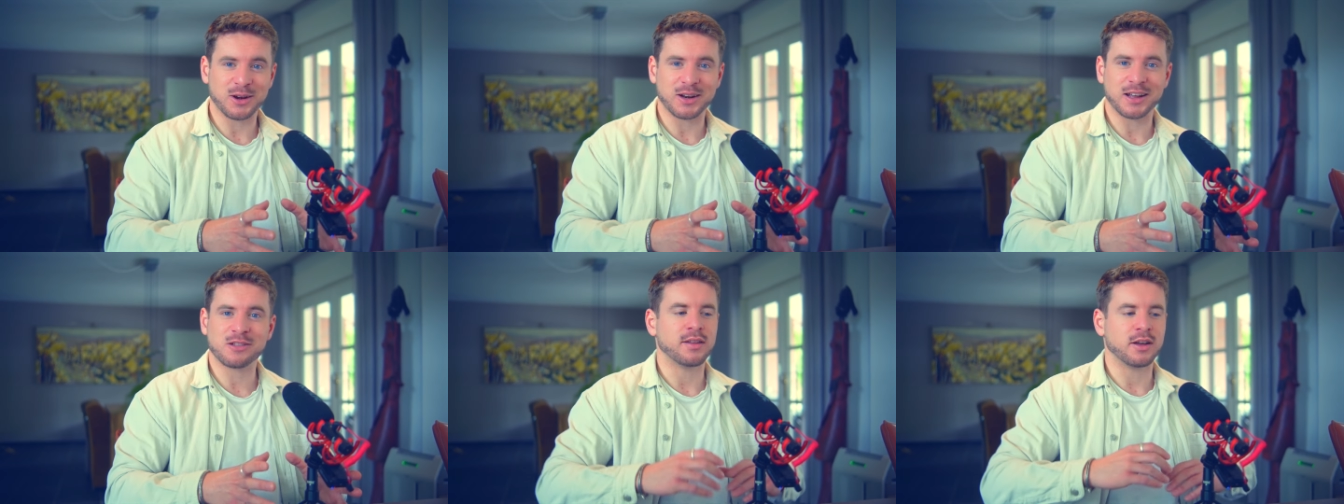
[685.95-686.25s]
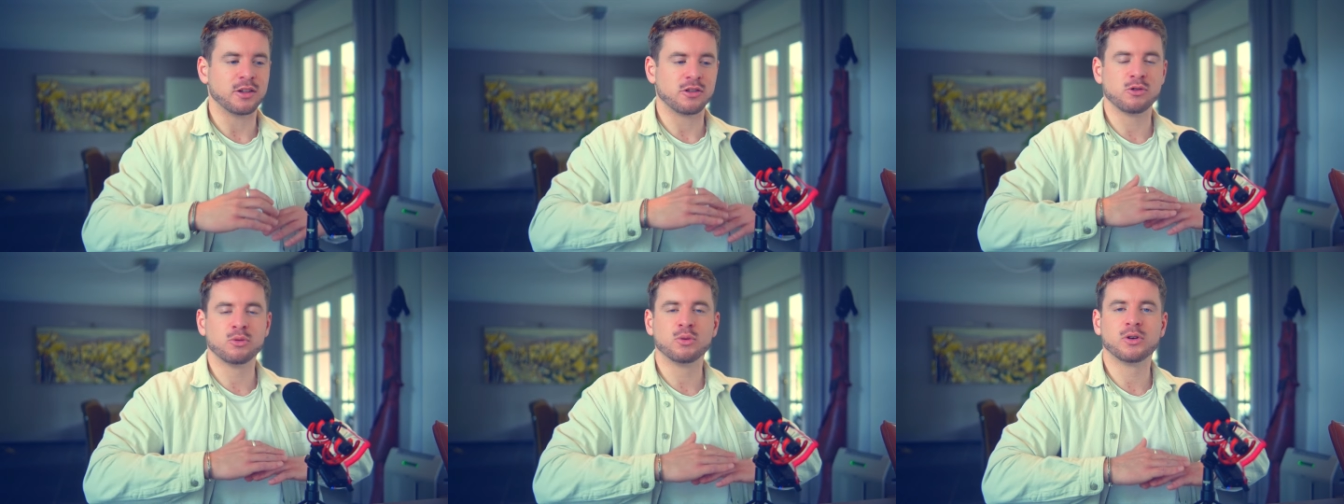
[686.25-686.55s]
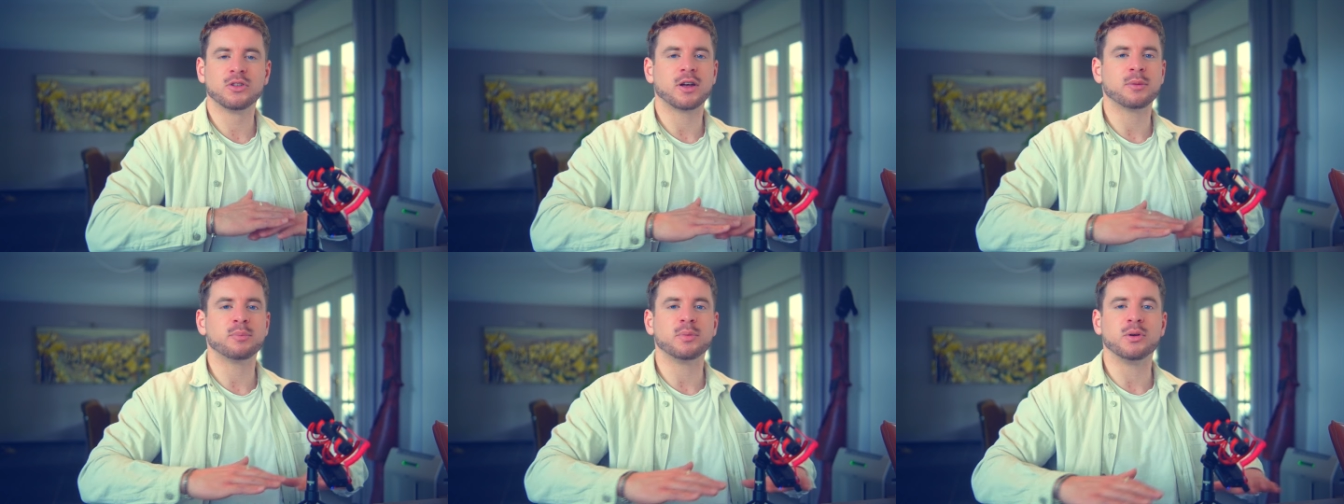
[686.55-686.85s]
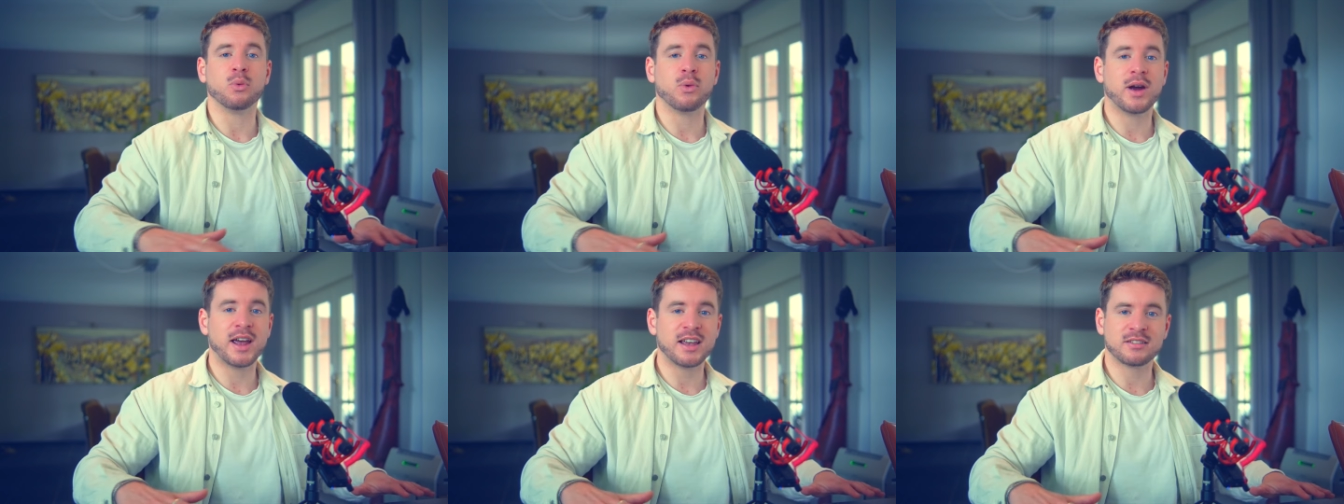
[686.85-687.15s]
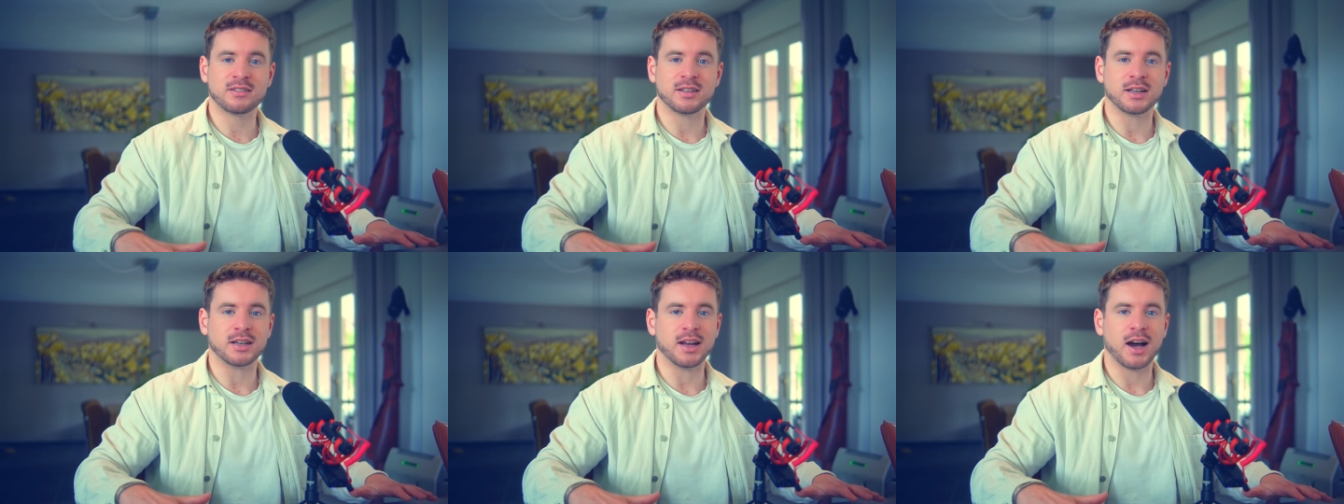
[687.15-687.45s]
that you will not be
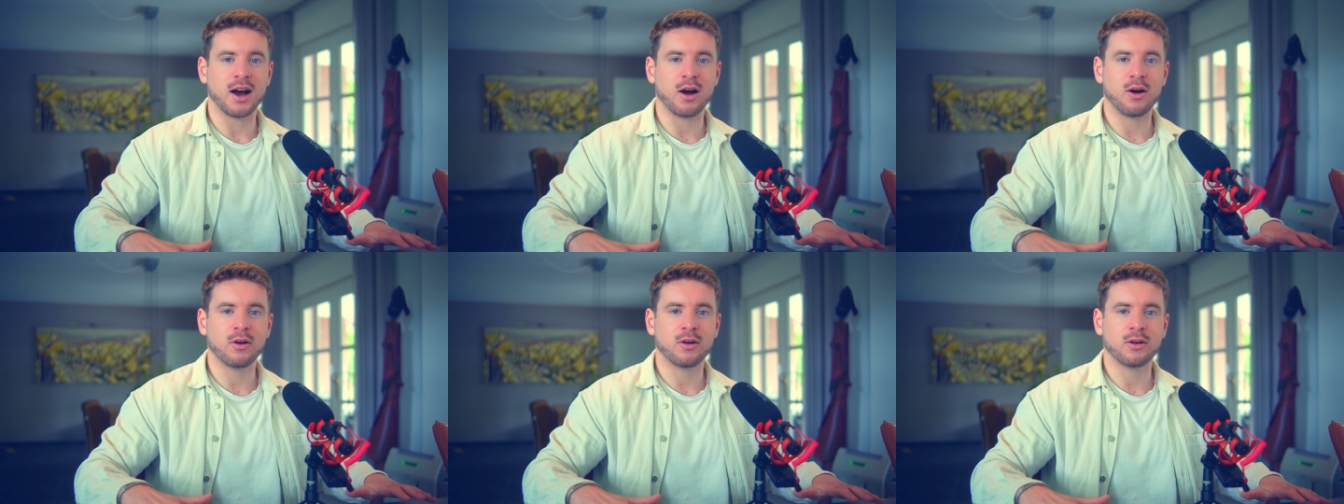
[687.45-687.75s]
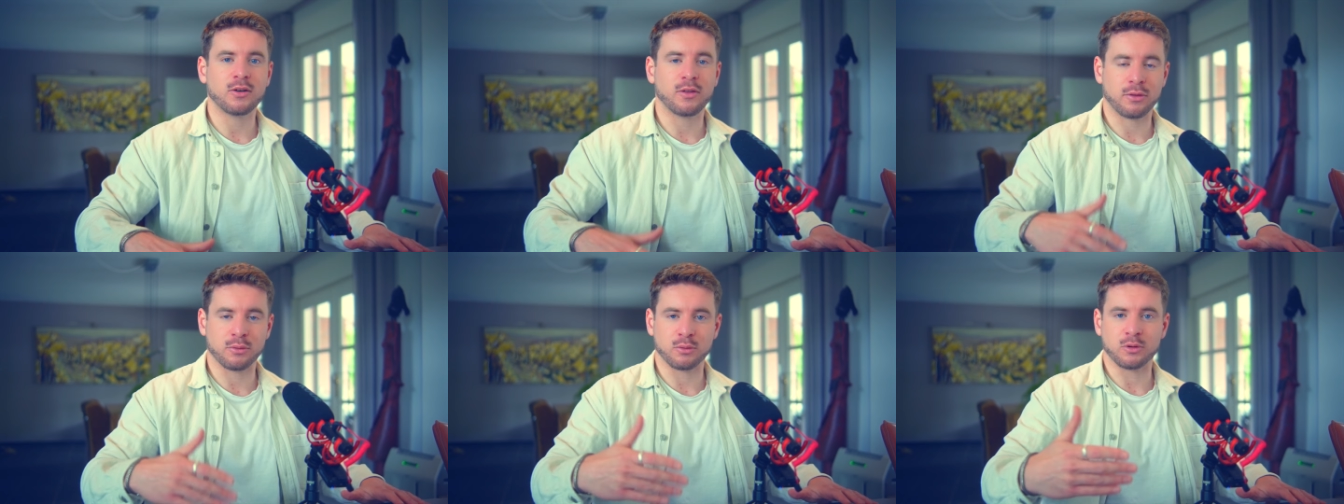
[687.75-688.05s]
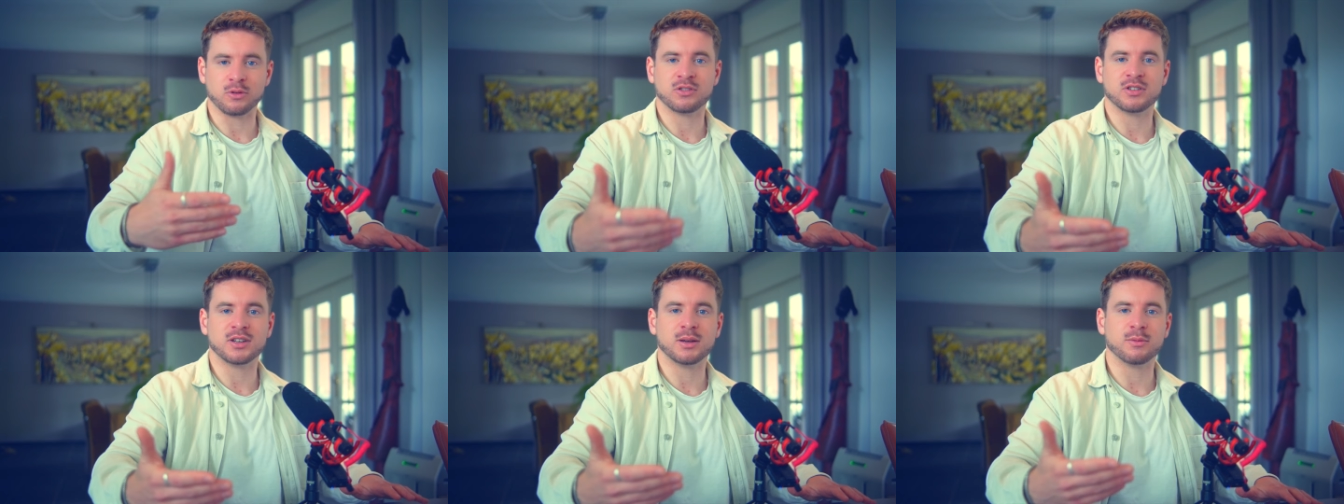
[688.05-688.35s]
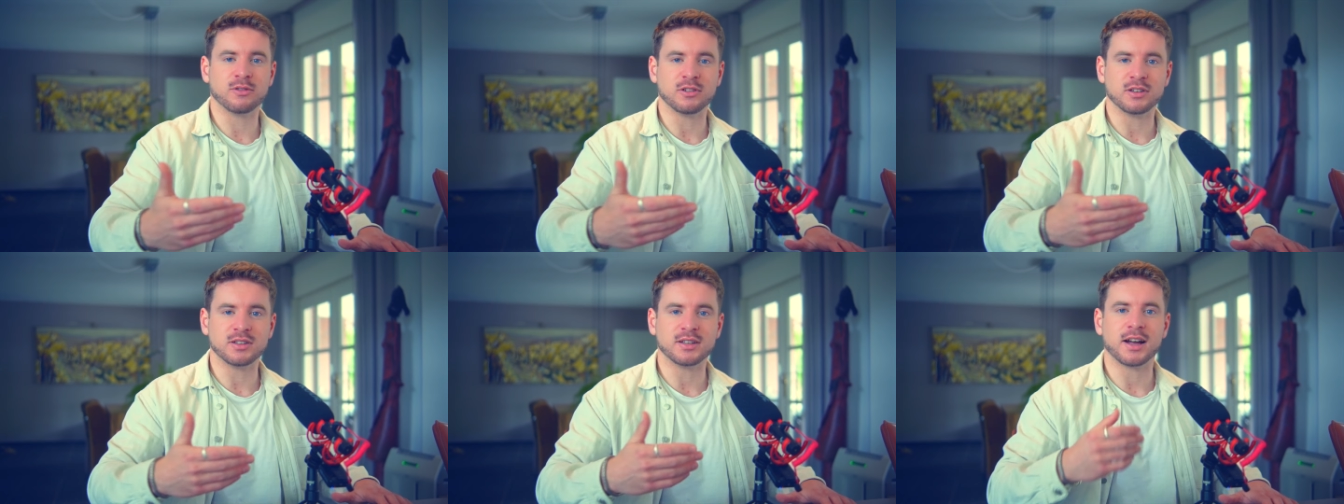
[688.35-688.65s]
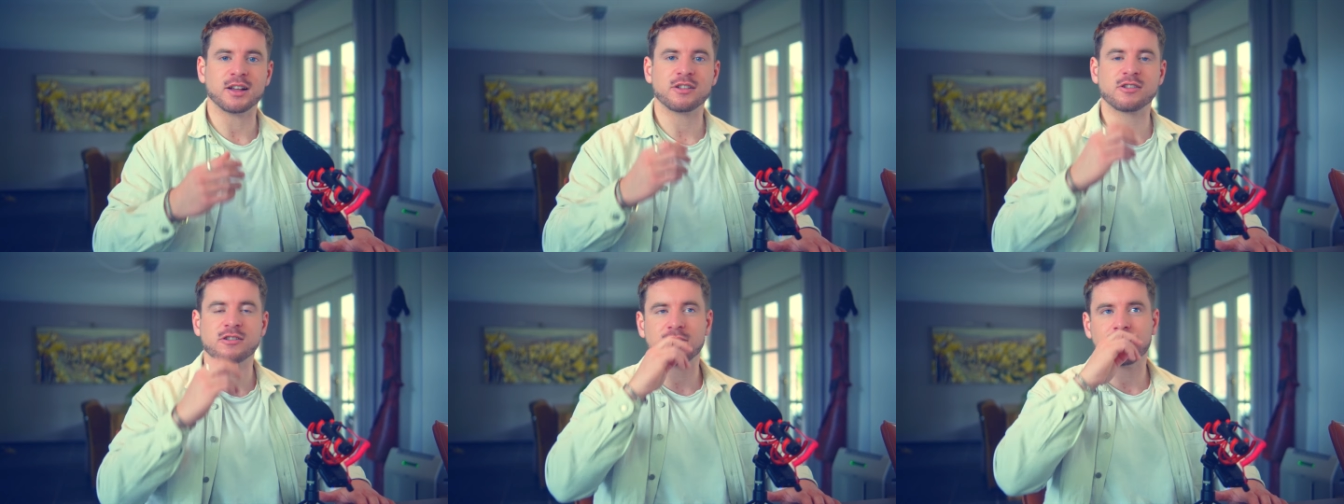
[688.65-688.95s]
wasting now through semen
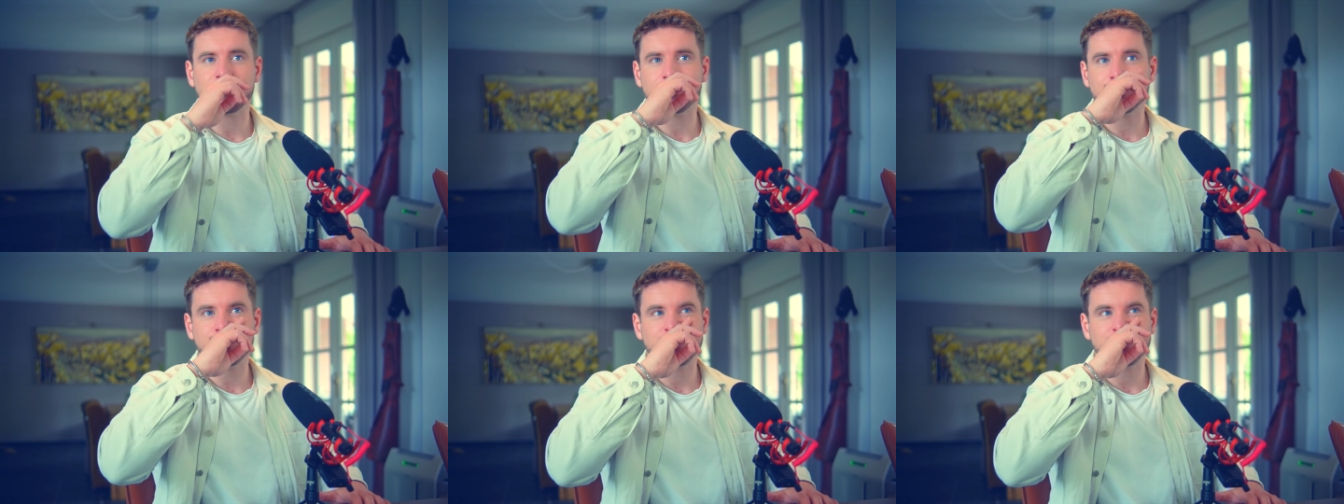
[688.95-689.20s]
retention.